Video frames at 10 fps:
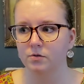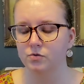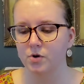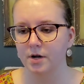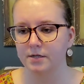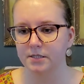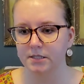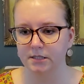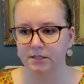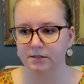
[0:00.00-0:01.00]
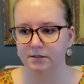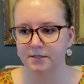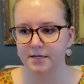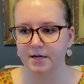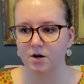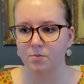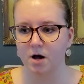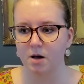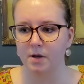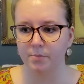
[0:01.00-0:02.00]
trying to, to take care of
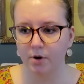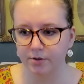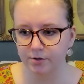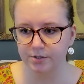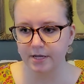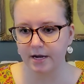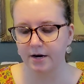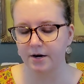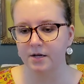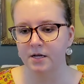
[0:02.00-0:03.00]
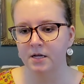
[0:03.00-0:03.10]
mom. My brother's there.